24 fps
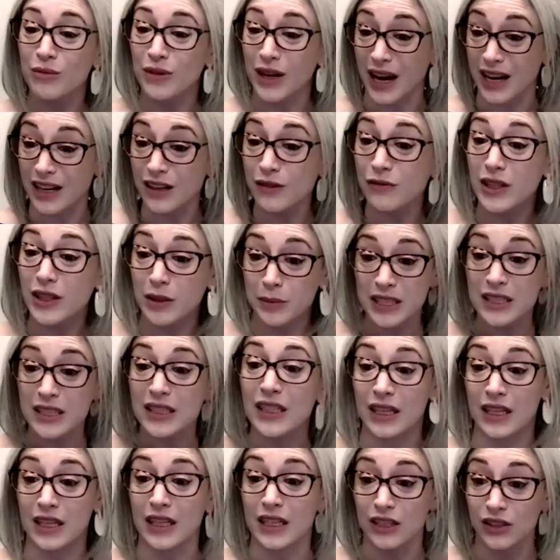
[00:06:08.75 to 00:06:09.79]
kind of
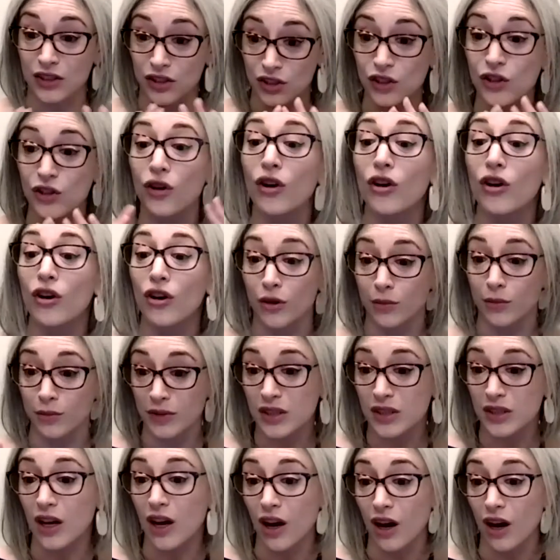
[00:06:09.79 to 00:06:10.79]
limited in terms